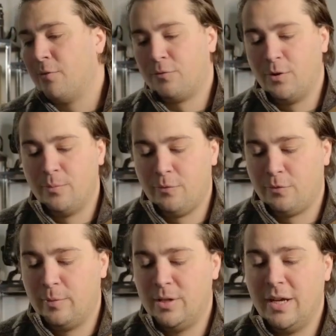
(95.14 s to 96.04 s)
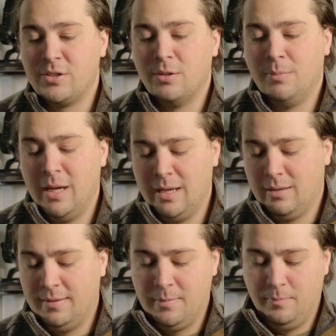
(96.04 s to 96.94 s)
from a nicer mic
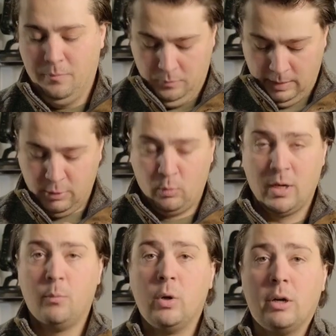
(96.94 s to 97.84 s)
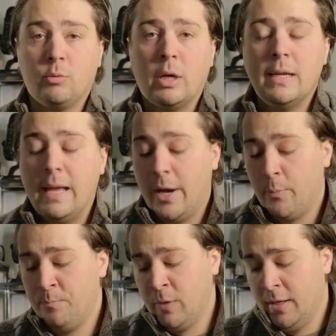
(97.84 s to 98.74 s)
than maybe the one I'm wearing right
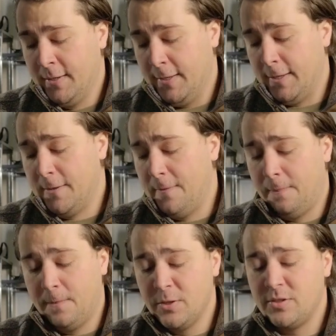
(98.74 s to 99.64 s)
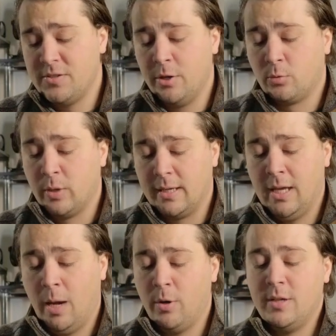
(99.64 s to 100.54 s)
now. This is a great
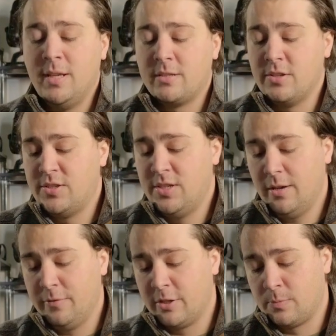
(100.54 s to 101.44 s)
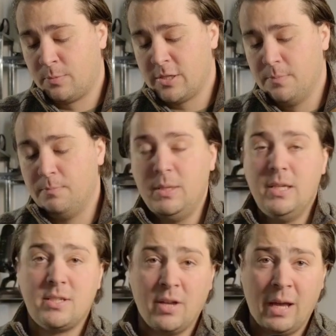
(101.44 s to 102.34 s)
camera. It takes CF Express
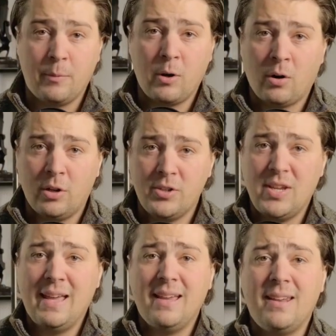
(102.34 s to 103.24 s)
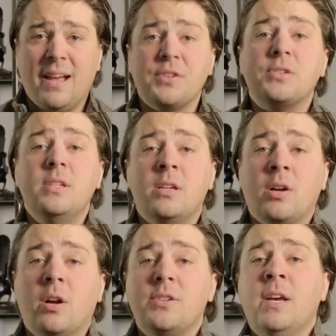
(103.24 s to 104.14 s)
B type cards and SD
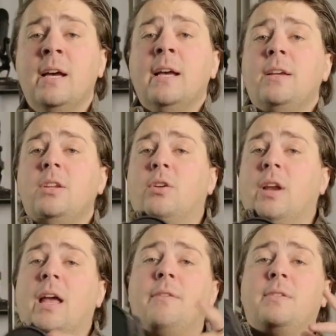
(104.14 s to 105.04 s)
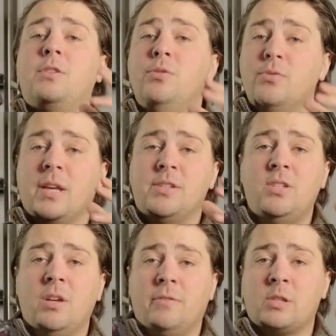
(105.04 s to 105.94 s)
cards. You're gonna have to use that
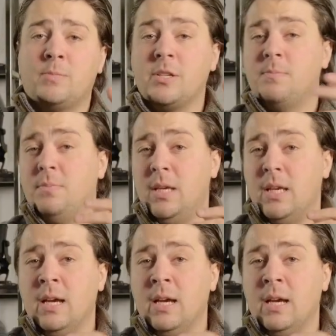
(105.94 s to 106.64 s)
CF Express B